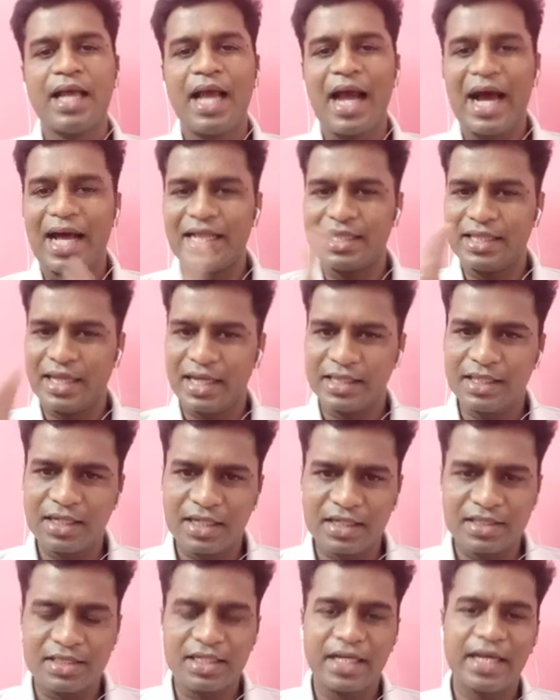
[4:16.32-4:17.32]
and the other
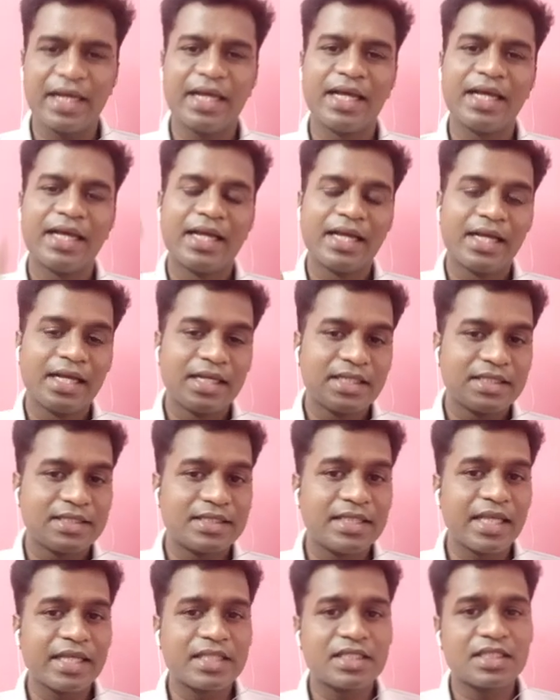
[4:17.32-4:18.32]
is the
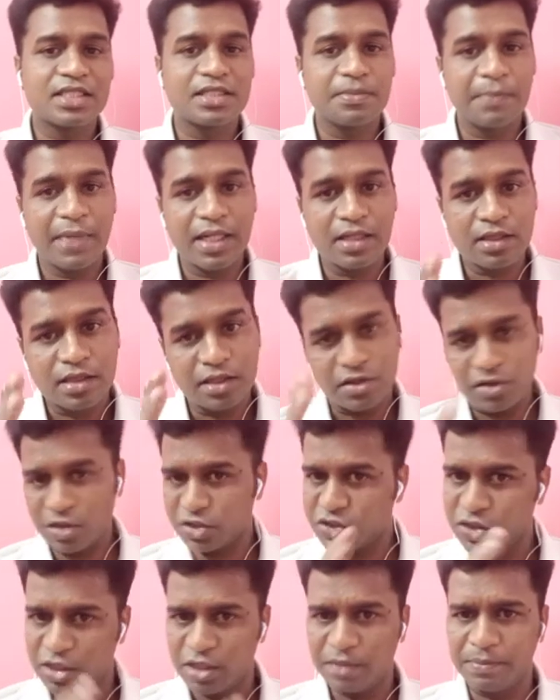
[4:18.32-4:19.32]
6-month
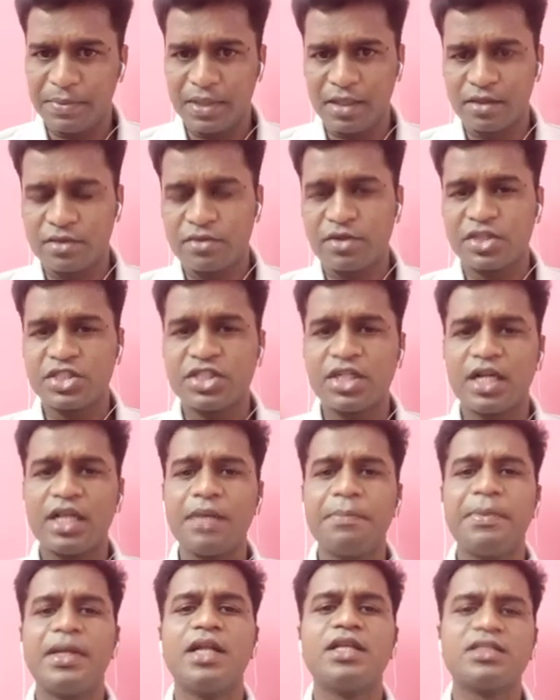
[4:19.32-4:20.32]
treasury bill.
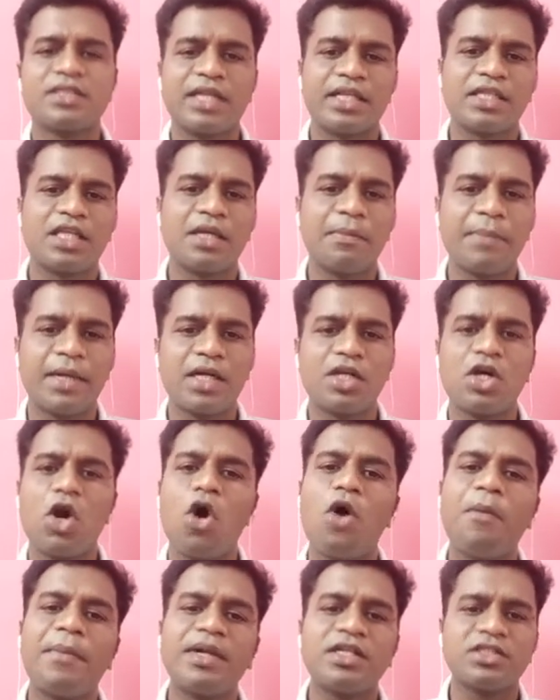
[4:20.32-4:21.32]
Treasury bill is nothing but
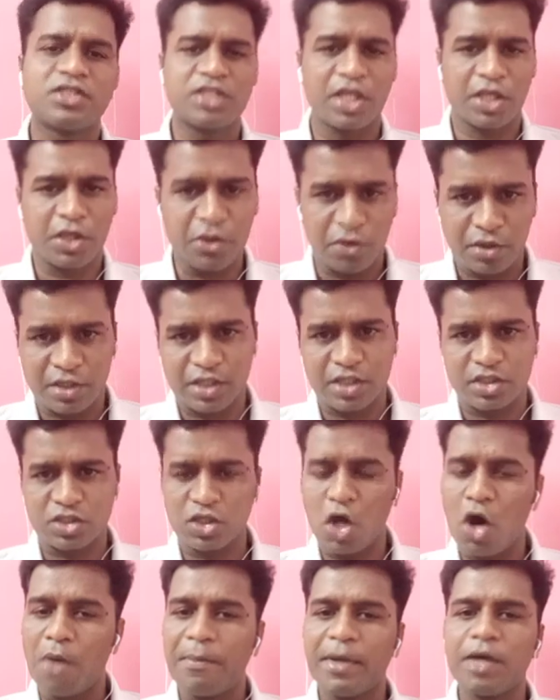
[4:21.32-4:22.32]
government securities,
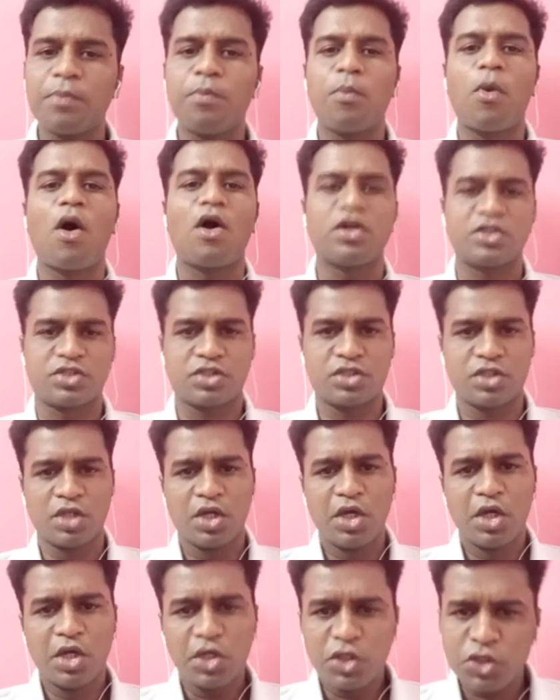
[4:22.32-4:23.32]
government
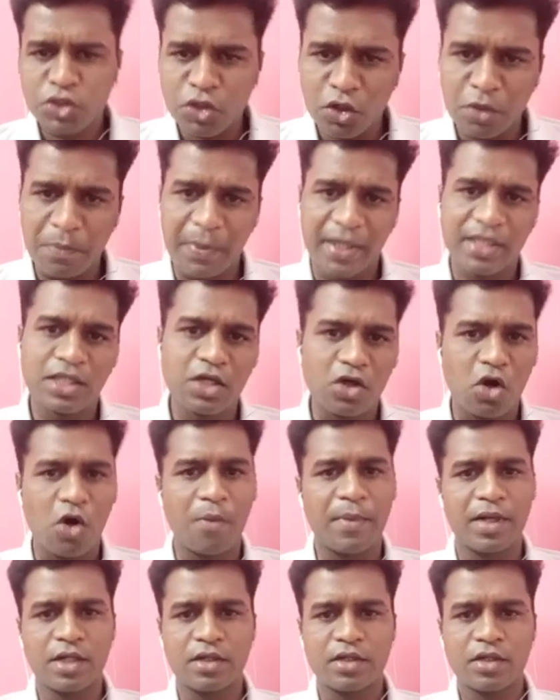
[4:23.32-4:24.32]
bonds issued by the
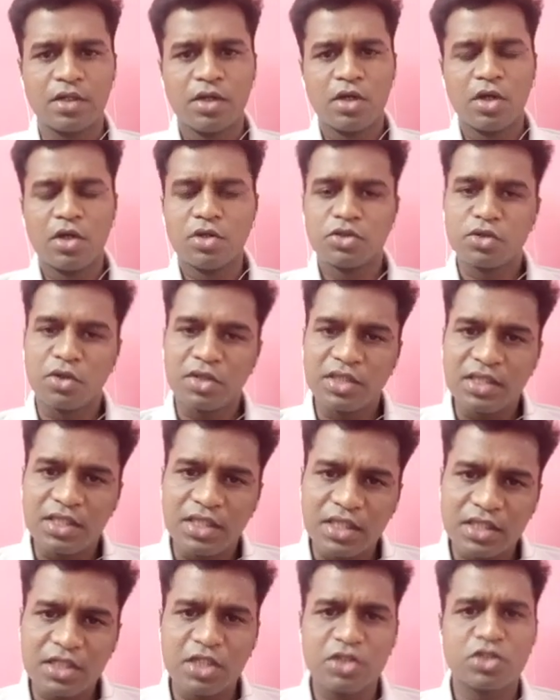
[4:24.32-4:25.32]
government. So
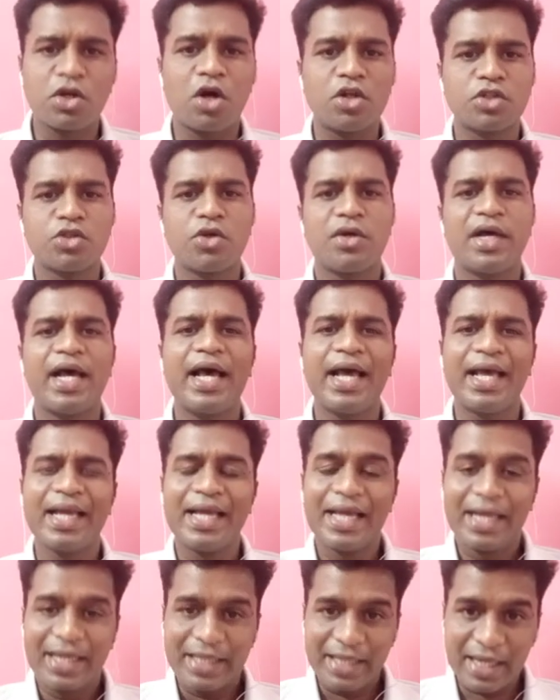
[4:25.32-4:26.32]
this is also a
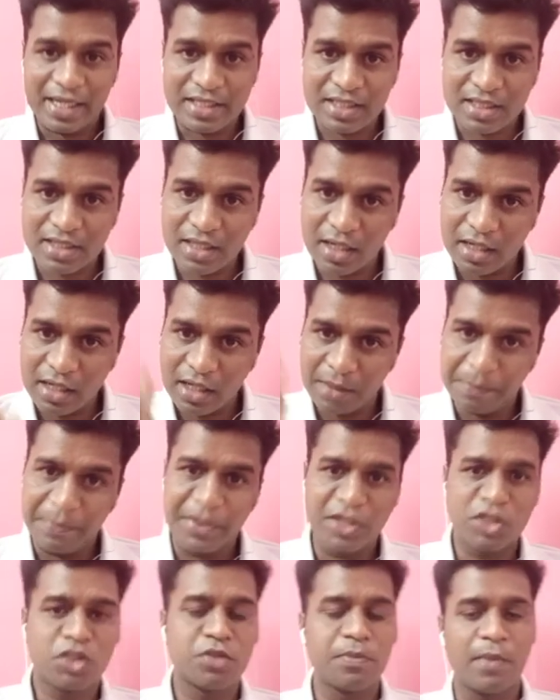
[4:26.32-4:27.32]
external
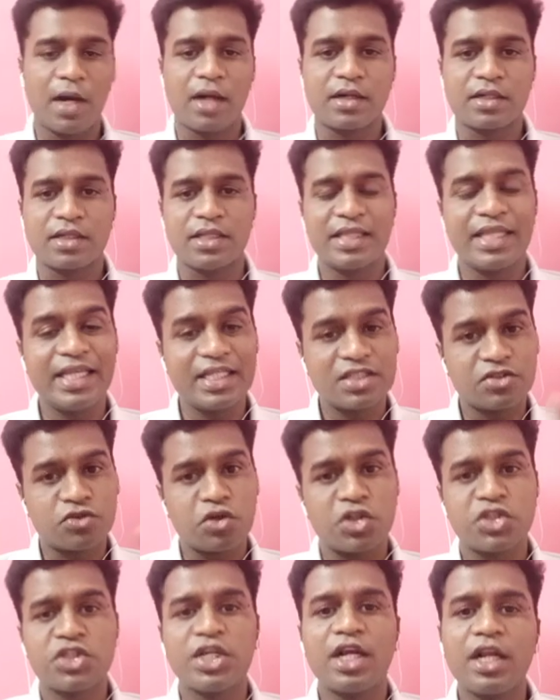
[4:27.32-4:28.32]
benchmark. These
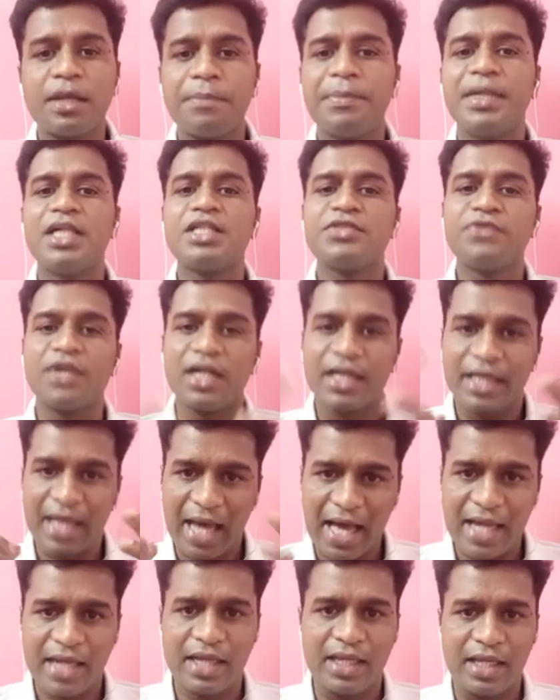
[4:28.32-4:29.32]
treasury bills will
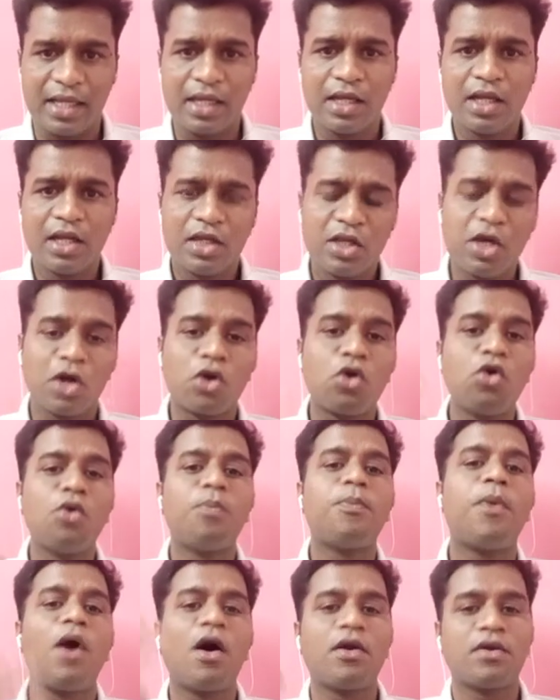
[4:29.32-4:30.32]
carry a
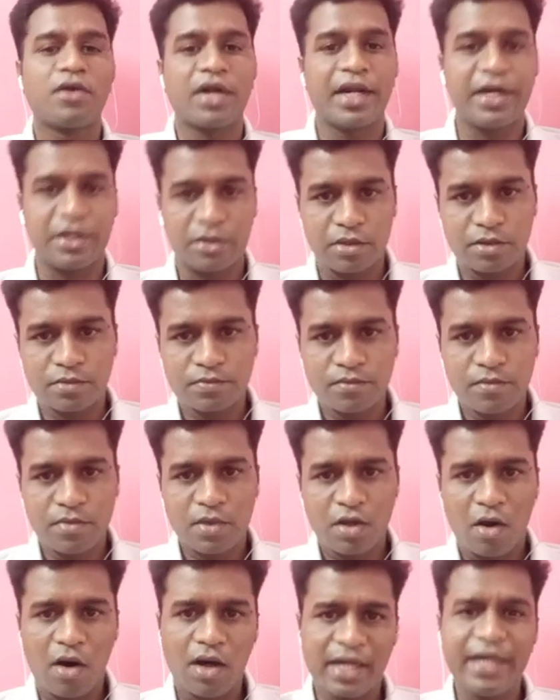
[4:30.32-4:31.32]
coupon rate
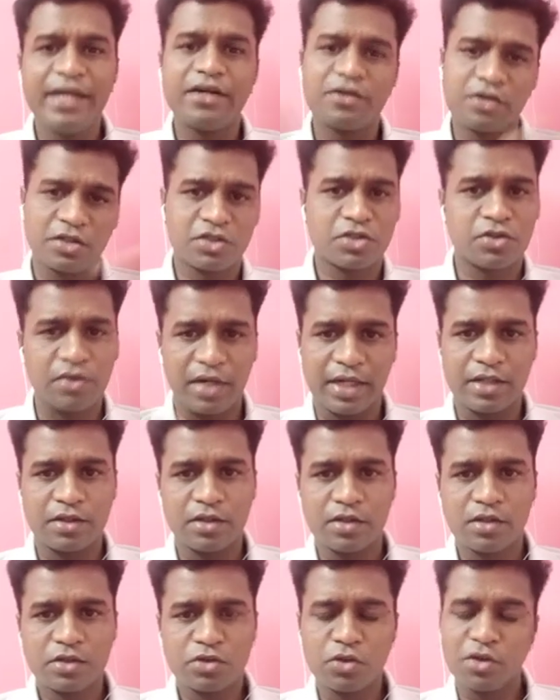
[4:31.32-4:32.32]
or interest rate.
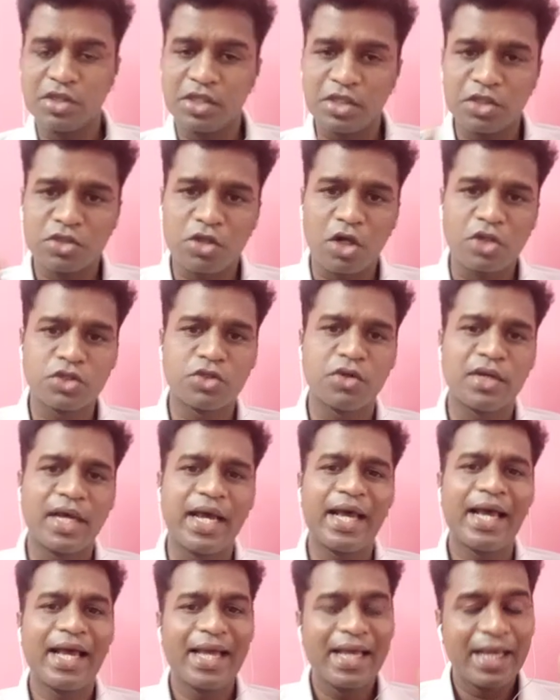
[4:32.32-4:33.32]
So this is also
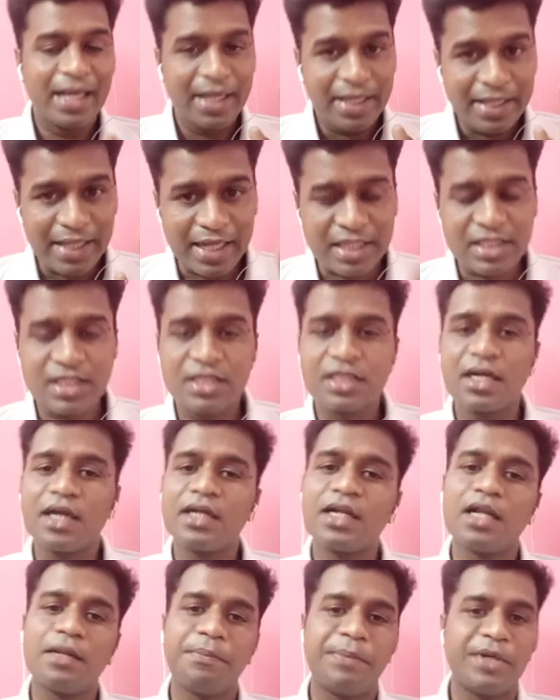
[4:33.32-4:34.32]
a
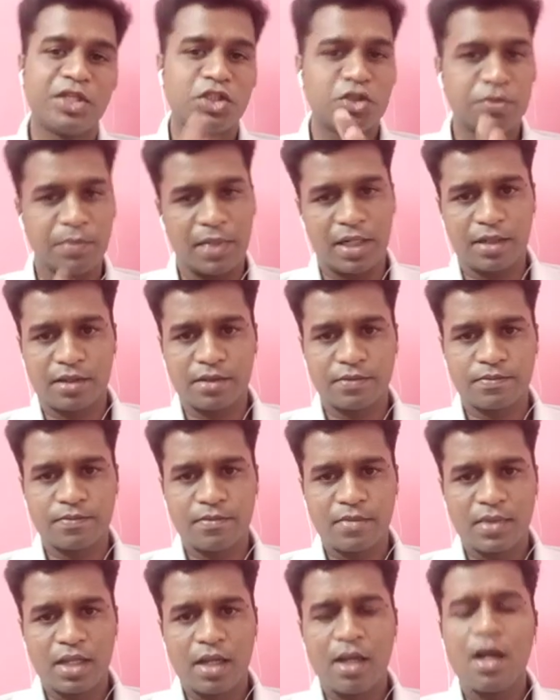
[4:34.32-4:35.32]
external benchmark.
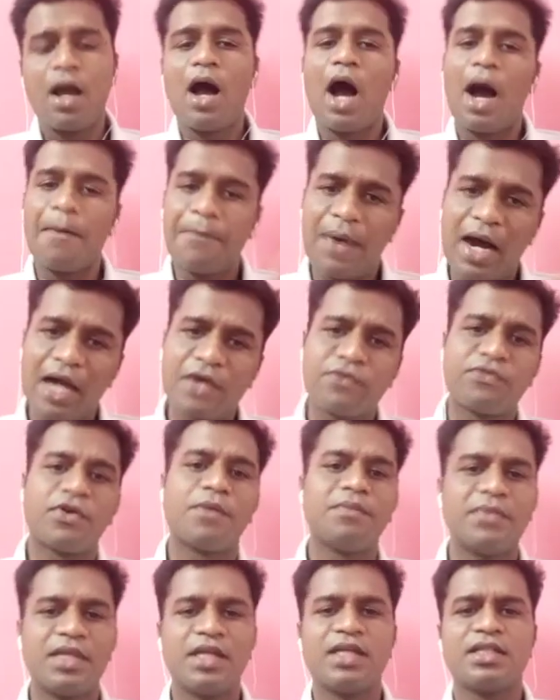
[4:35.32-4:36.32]
Apart
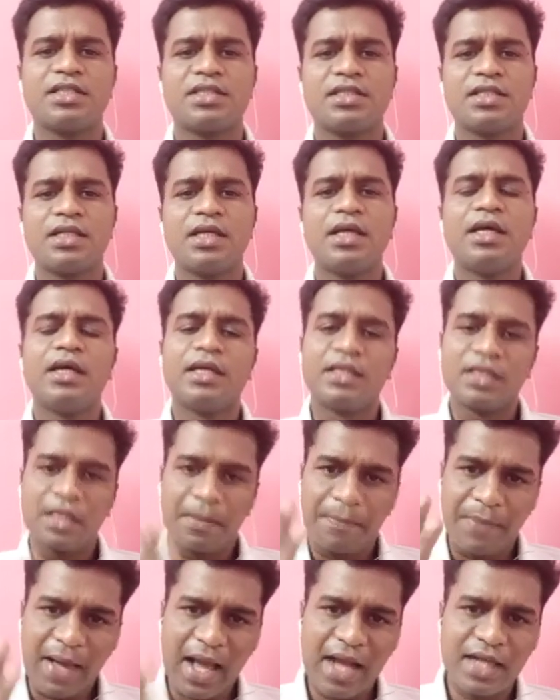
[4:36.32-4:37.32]
from this, the
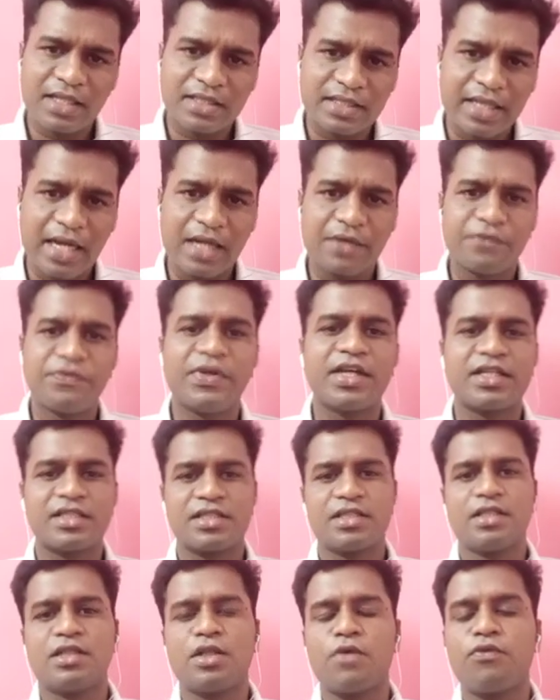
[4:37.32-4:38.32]
banks can
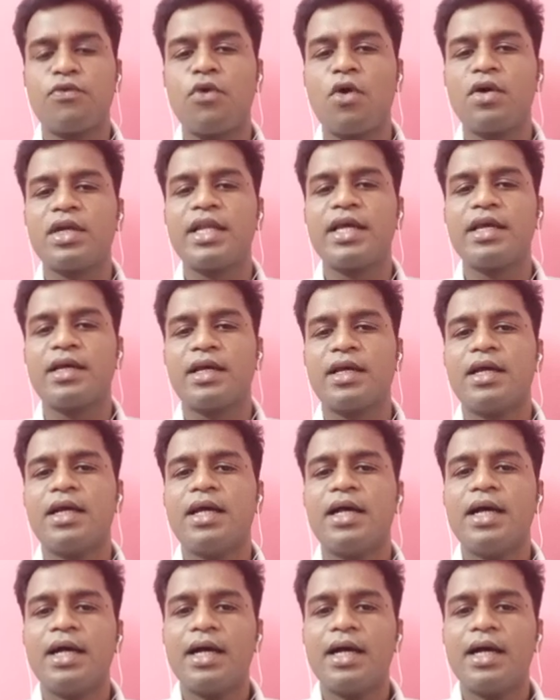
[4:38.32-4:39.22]
fix the floating